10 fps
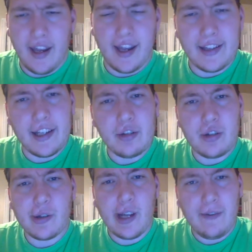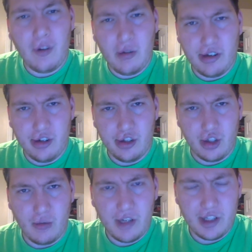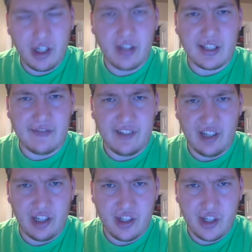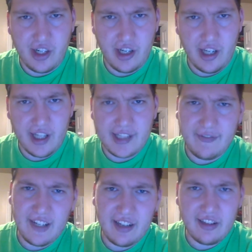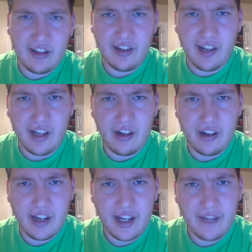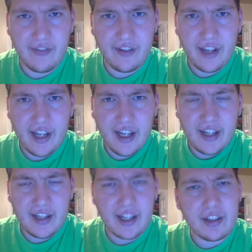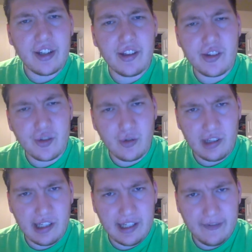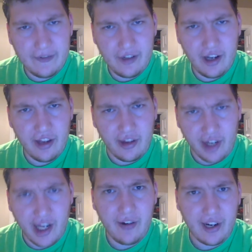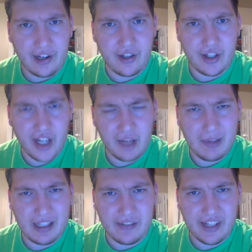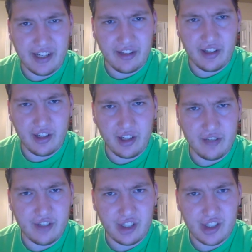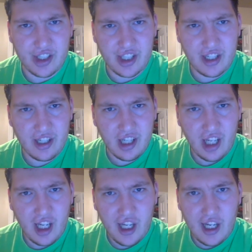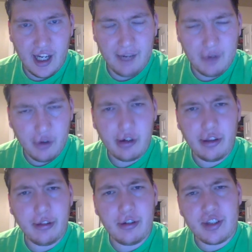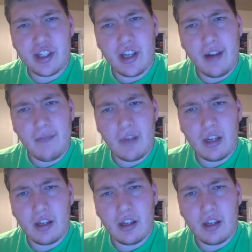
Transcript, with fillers: Hello to everyone who's watching this footage. It's Leviathan here, and I've got another storyline for another character in my Leviathan universe. I'm going through some